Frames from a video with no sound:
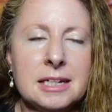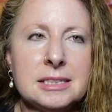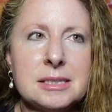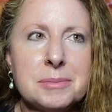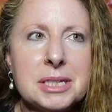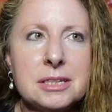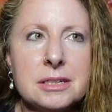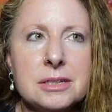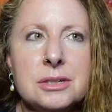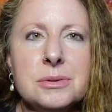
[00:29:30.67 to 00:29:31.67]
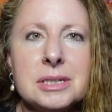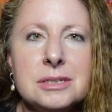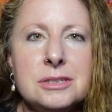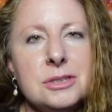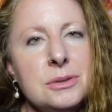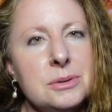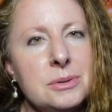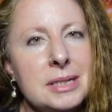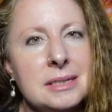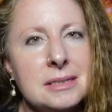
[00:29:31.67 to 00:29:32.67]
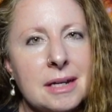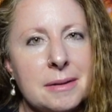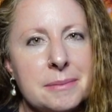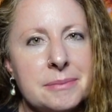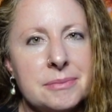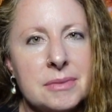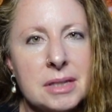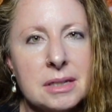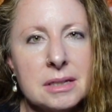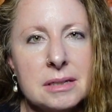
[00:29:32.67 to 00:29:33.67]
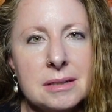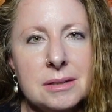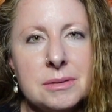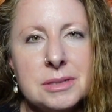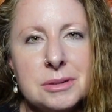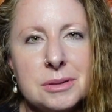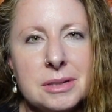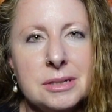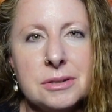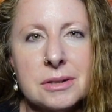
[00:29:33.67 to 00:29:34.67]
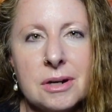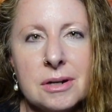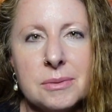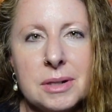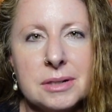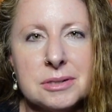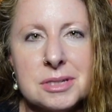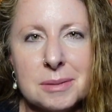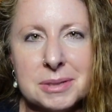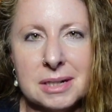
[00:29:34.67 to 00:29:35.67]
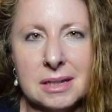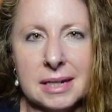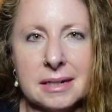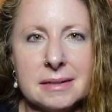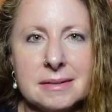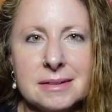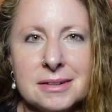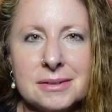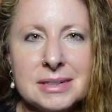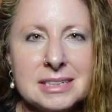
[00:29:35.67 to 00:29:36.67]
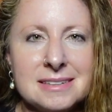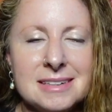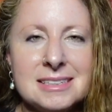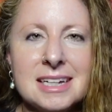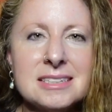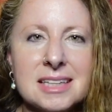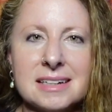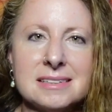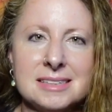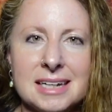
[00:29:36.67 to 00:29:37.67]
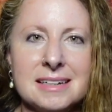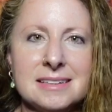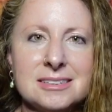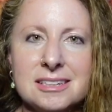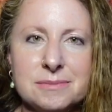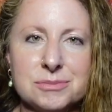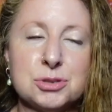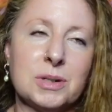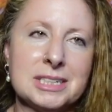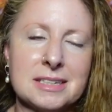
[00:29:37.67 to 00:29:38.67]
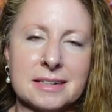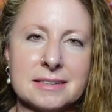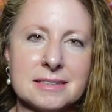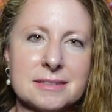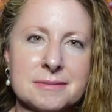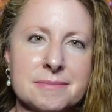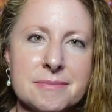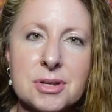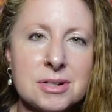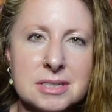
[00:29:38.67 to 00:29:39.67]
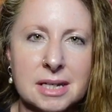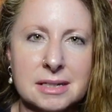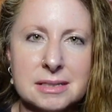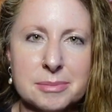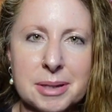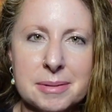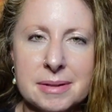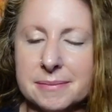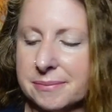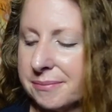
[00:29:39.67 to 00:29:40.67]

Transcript: it's something you can do anytime. Like, you could do it in your car while you're stopped at a light. It takes like 20 seconds, 30 seconds maybe.